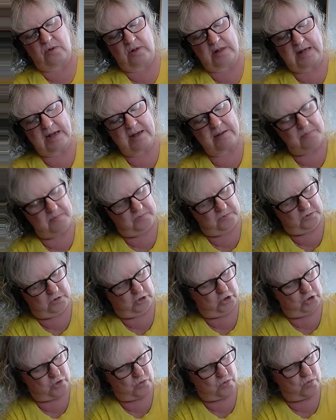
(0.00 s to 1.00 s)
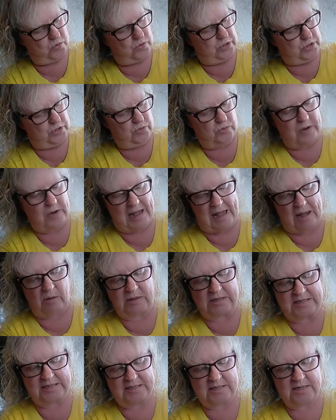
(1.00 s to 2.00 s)
well, I'll show you how
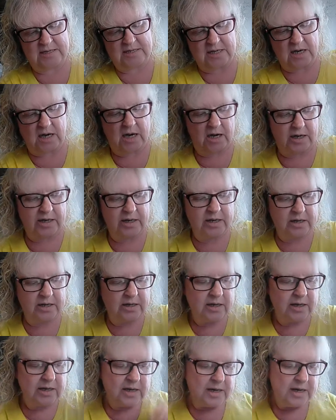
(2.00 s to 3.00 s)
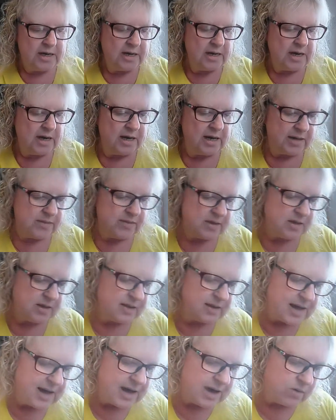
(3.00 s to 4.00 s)
it's done. And then
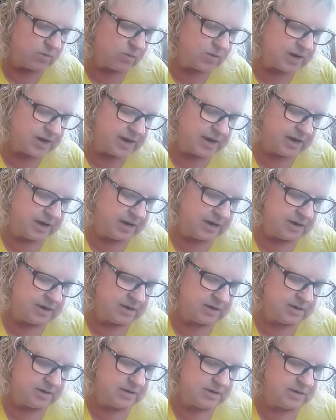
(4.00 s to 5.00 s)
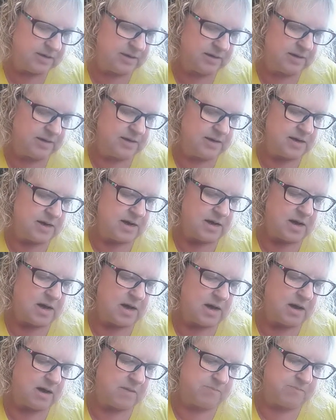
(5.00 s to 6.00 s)
that way,
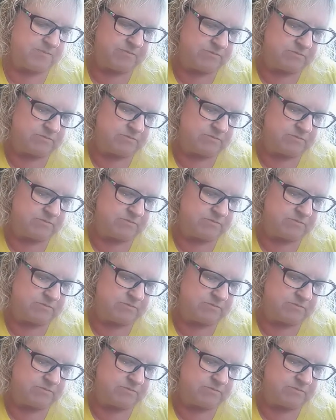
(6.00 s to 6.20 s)
um,